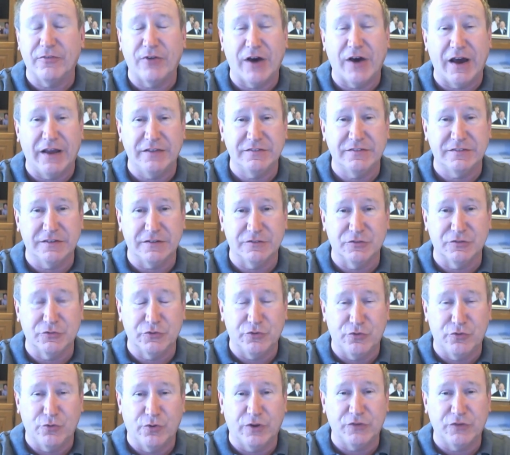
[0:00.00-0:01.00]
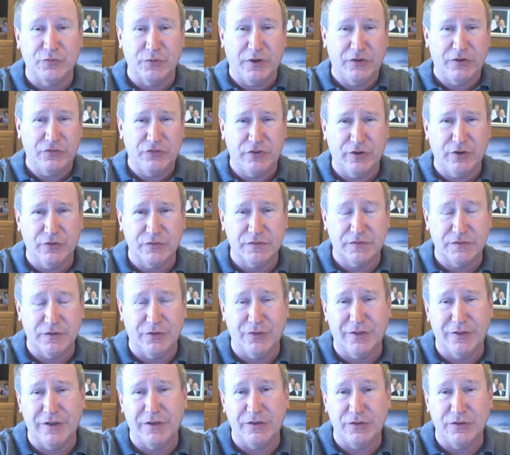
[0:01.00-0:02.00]
high signal to noise ratio
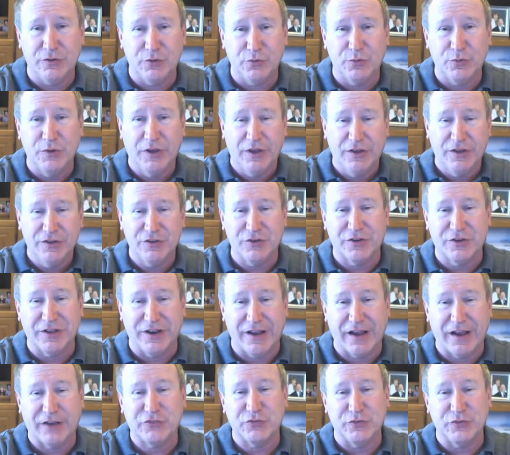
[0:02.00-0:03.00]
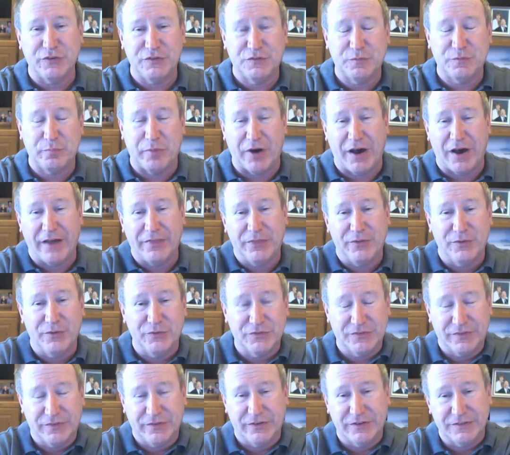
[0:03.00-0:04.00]
so that you can actually spot
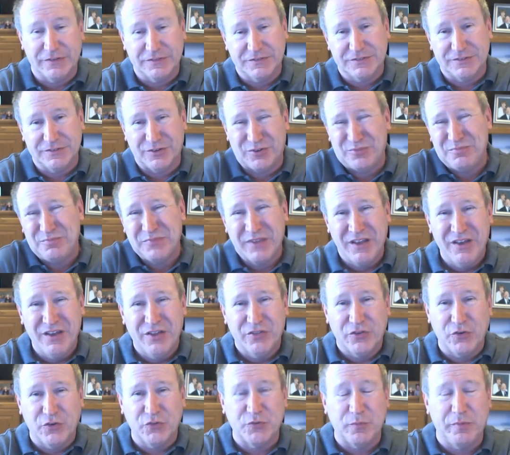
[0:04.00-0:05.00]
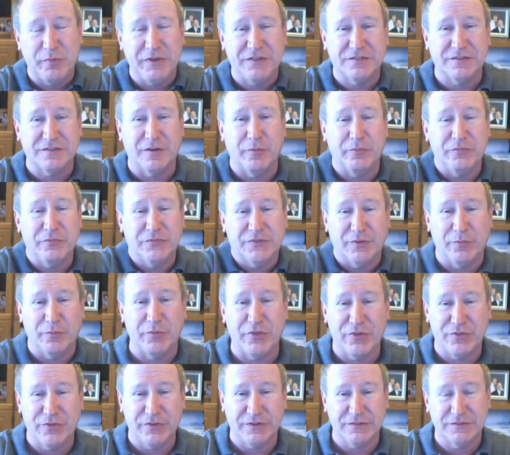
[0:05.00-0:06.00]
those things. So those would be some
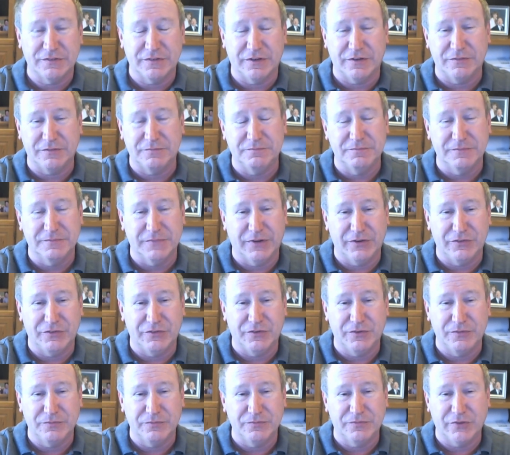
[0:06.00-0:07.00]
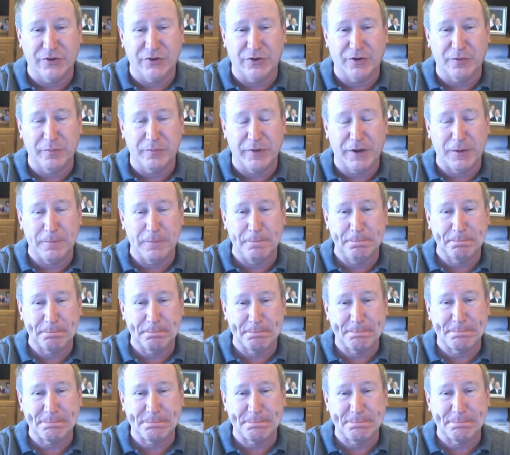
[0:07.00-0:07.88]
of the things that I did talk about.